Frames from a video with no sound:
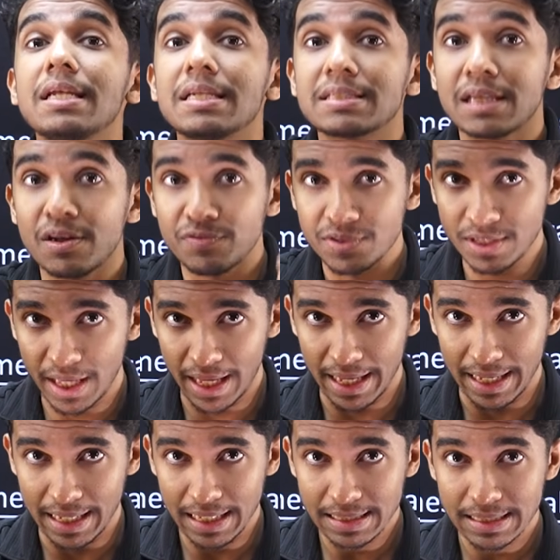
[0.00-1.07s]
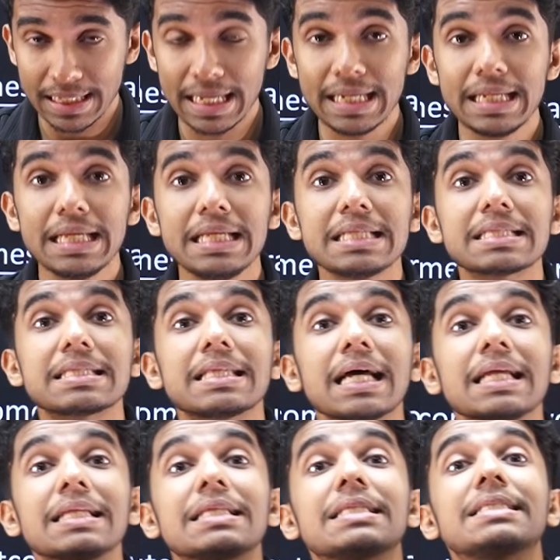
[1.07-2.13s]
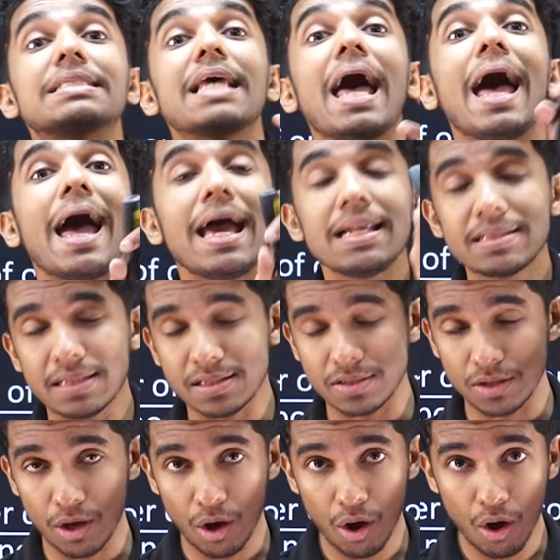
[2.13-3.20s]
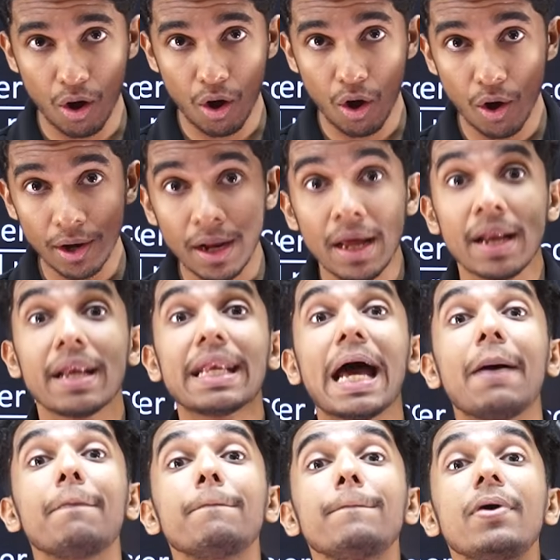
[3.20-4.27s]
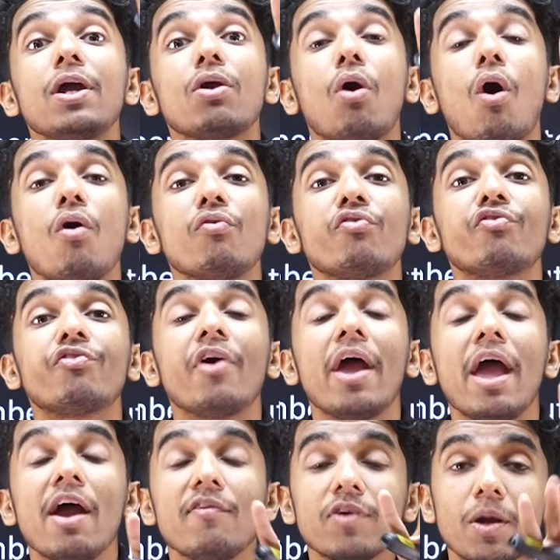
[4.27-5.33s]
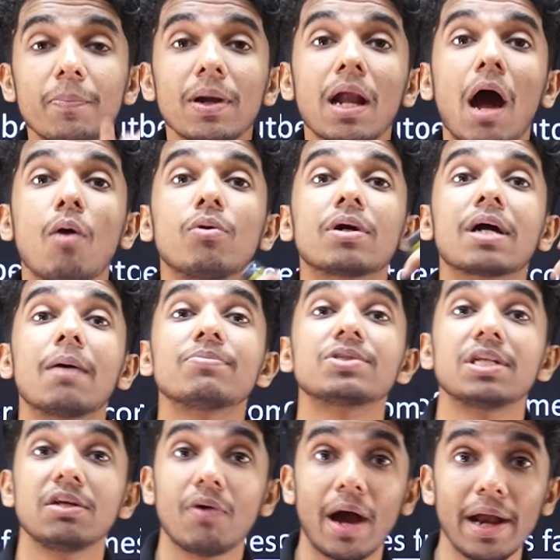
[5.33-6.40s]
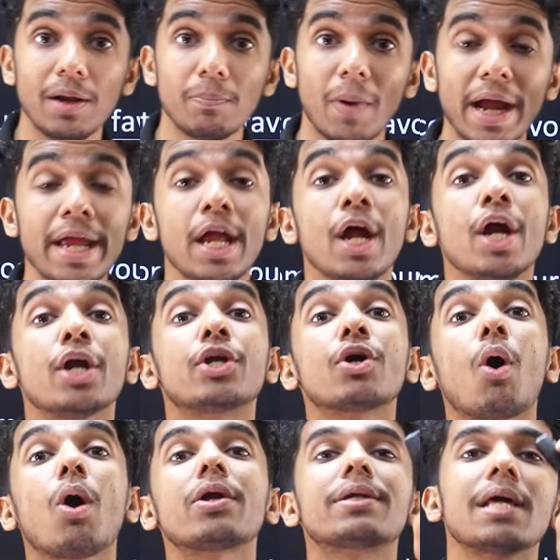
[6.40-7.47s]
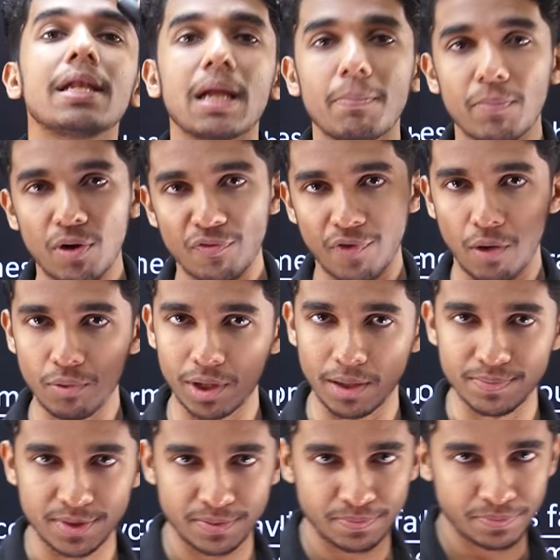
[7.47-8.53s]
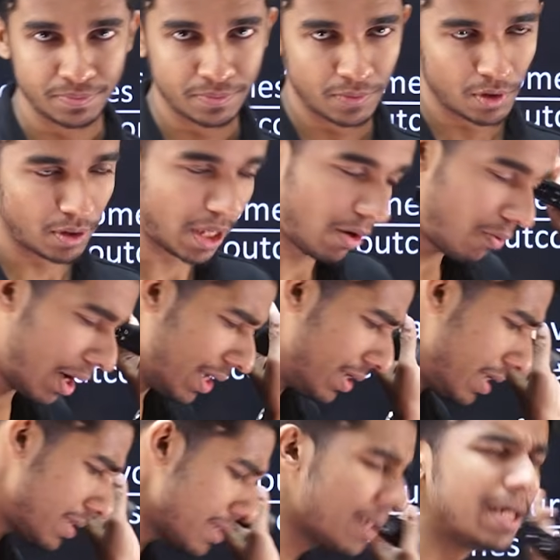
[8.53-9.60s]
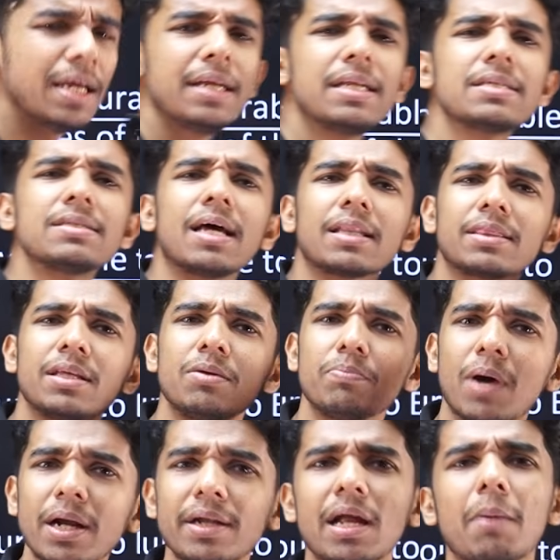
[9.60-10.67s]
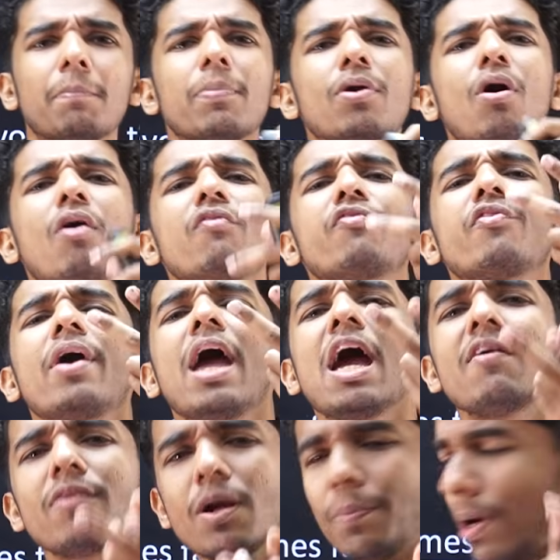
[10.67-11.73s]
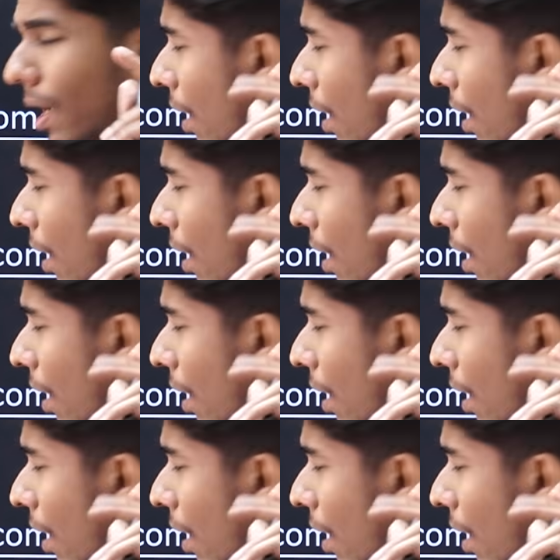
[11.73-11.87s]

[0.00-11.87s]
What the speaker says: itself says it is the chances or number of favorable outcomes divided by total number of outcomes. Okay, what it is? It is nothing but number of favorable